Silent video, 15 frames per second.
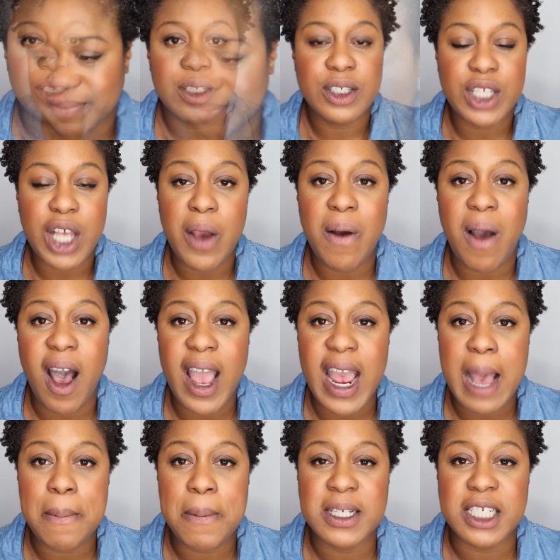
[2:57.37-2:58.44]
So I
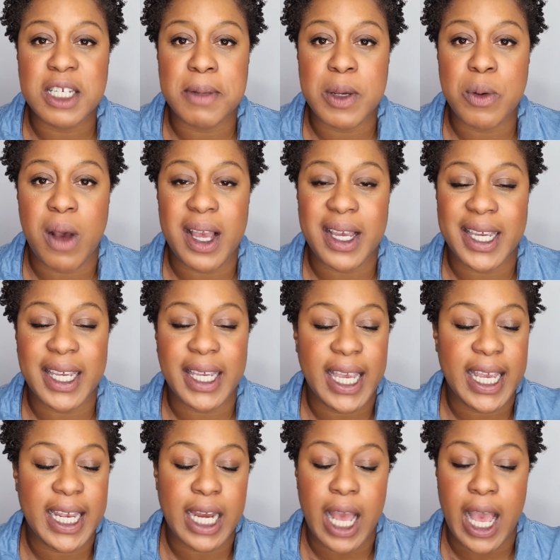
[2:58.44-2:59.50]
happened to be working
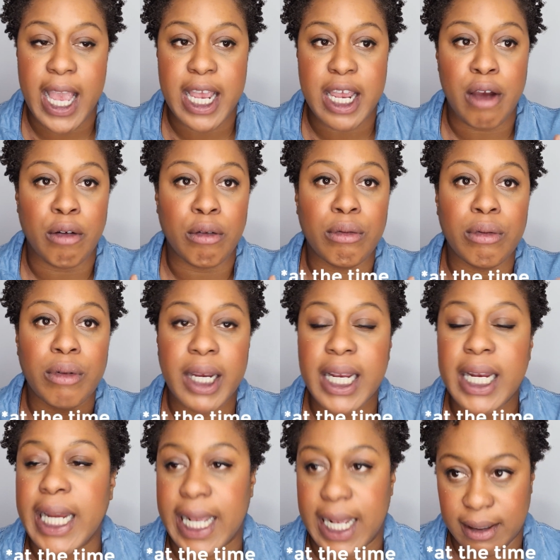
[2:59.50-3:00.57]
in a
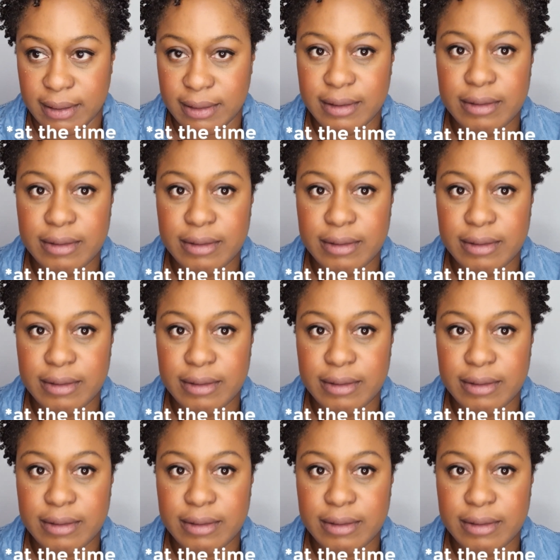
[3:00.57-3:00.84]
really,